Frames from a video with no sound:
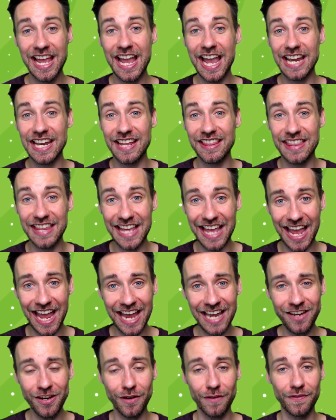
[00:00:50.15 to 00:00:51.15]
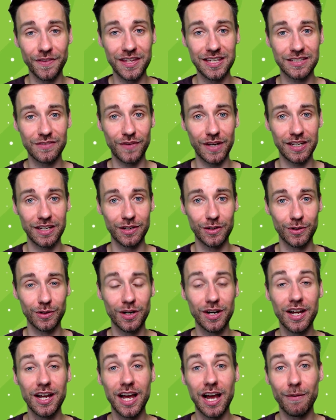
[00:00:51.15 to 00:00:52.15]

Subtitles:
And at the end of this video,